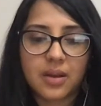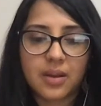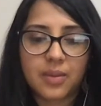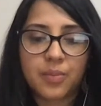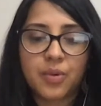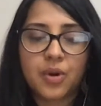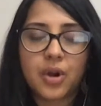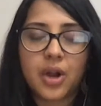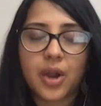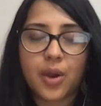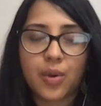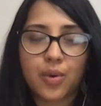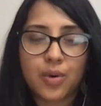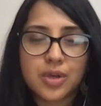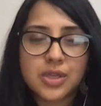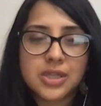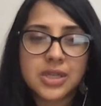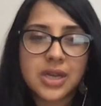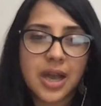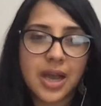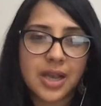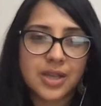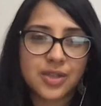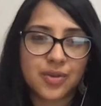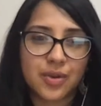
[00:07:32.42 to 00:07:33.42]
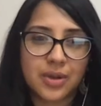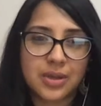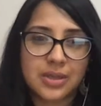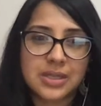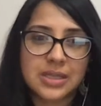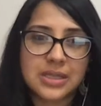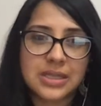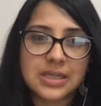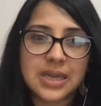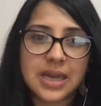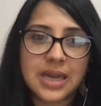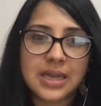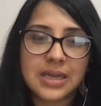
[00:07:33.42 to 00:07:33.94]
prioritize or
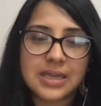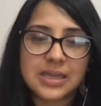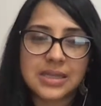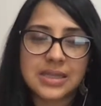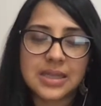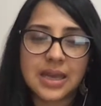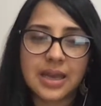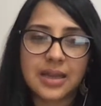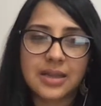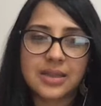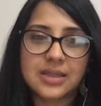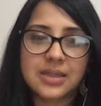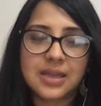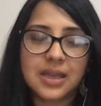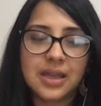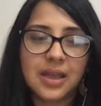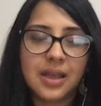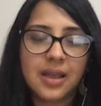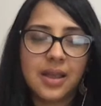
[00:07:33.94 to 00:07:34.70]
understand is that